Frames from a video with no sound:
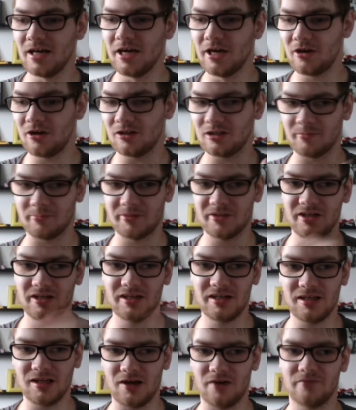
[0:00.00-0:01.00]
you know, the
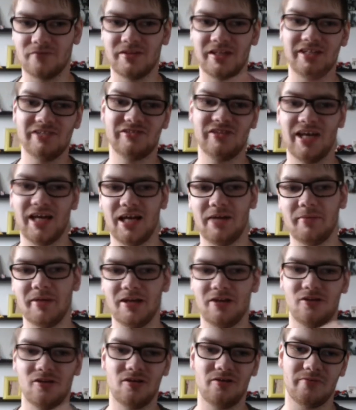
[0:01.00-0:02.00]
portrayal of DC animated
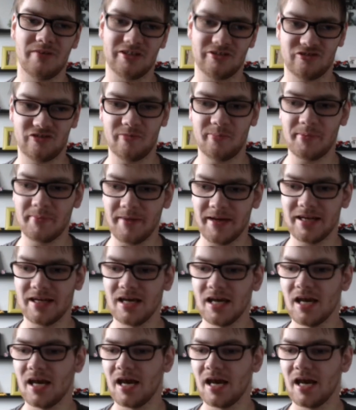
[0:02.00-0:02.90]
universe Superman,